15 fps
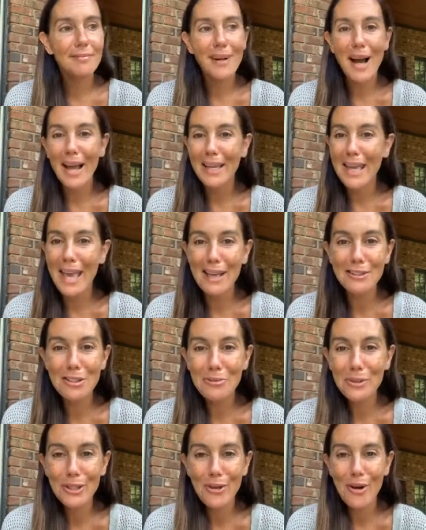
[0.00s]
I can't
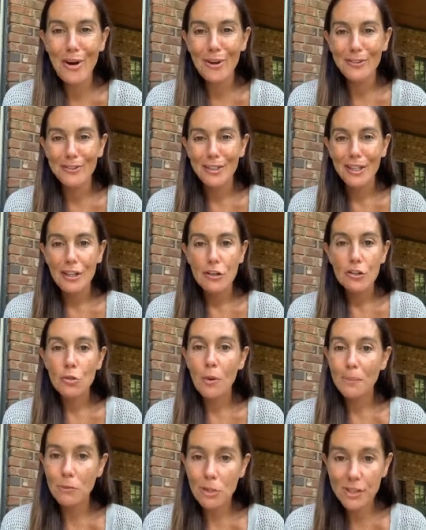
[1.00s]
do it all. So
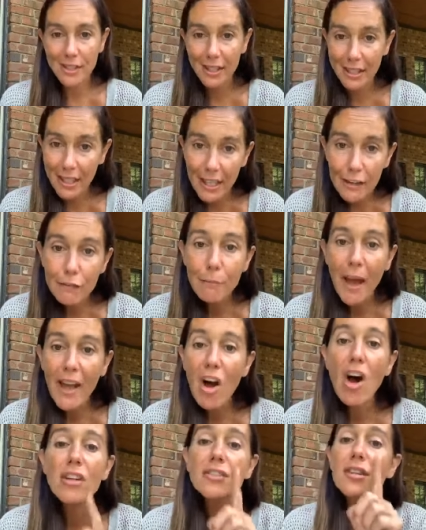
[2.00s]
I'm just going to give my
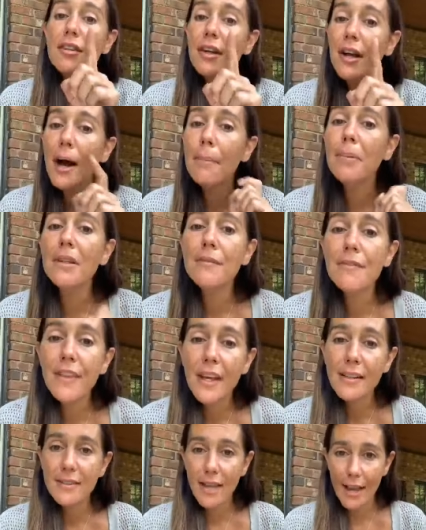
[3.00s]
all to a couple of
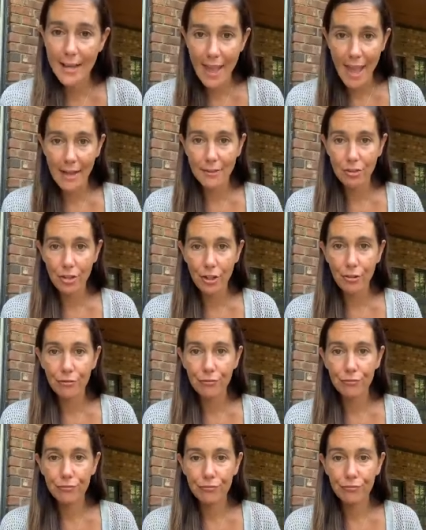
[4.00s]
things I can do.
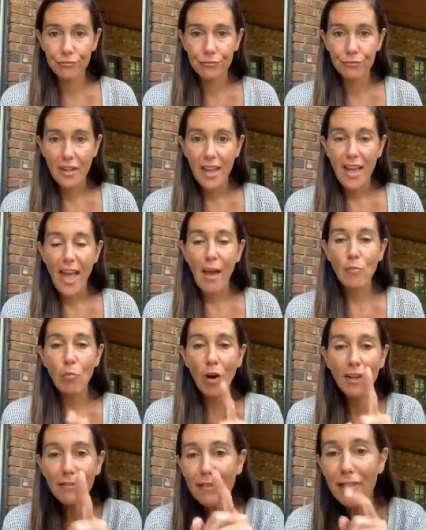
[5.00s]
And
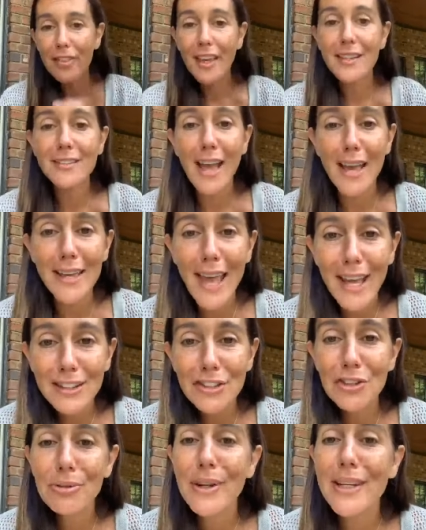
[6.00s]
one of the things I can
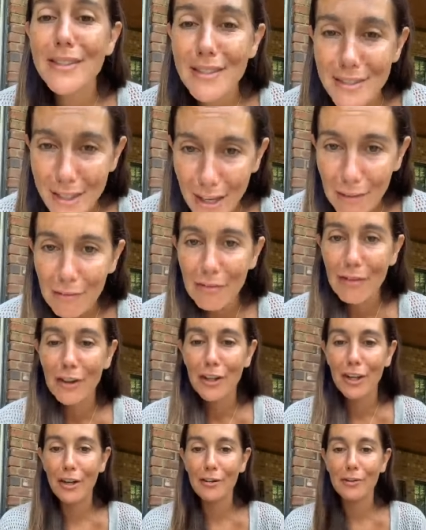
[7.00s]
do is sing for
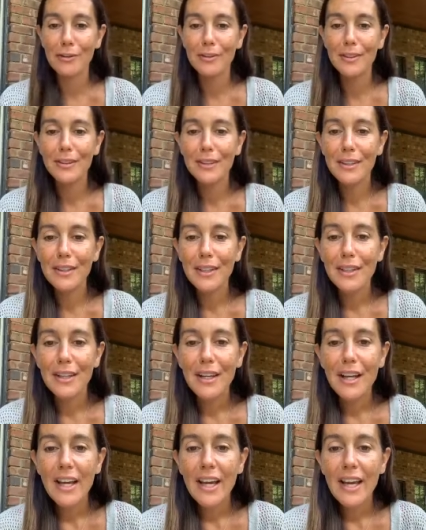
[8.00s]
you.
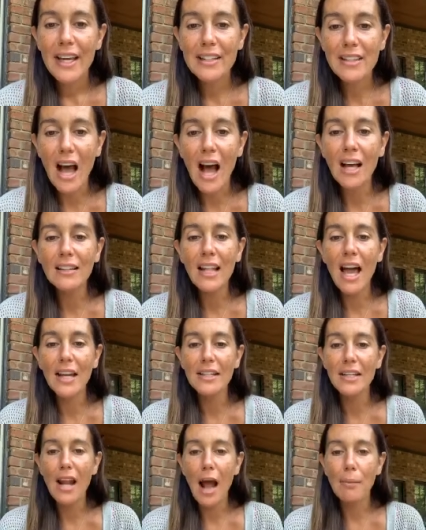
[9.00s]
Is
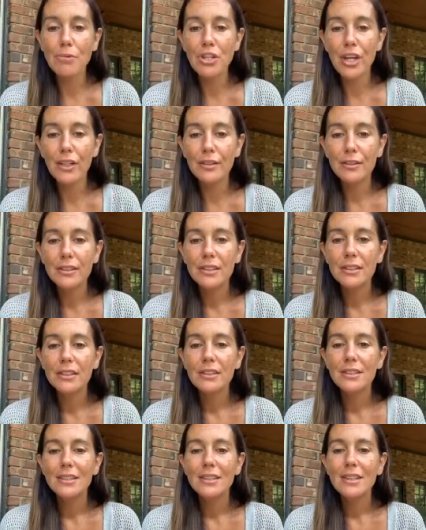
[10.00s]
online an option?
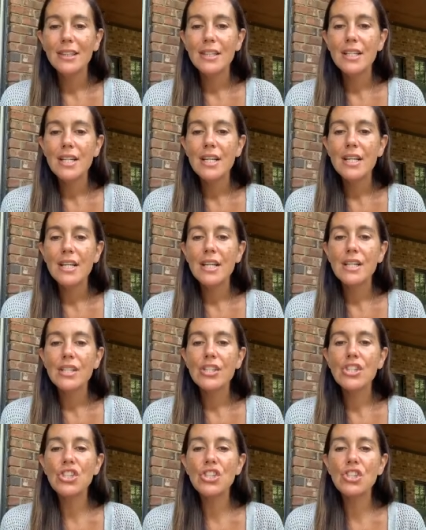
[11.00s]

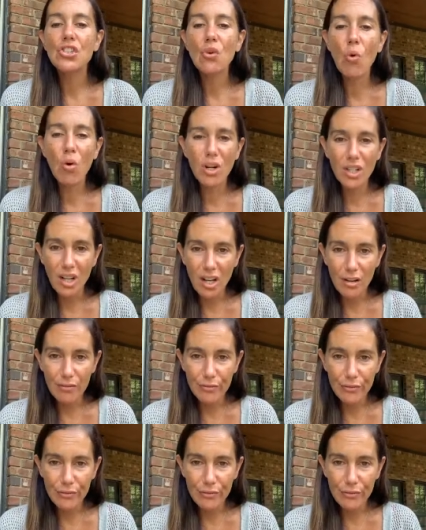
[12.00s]
Sort of.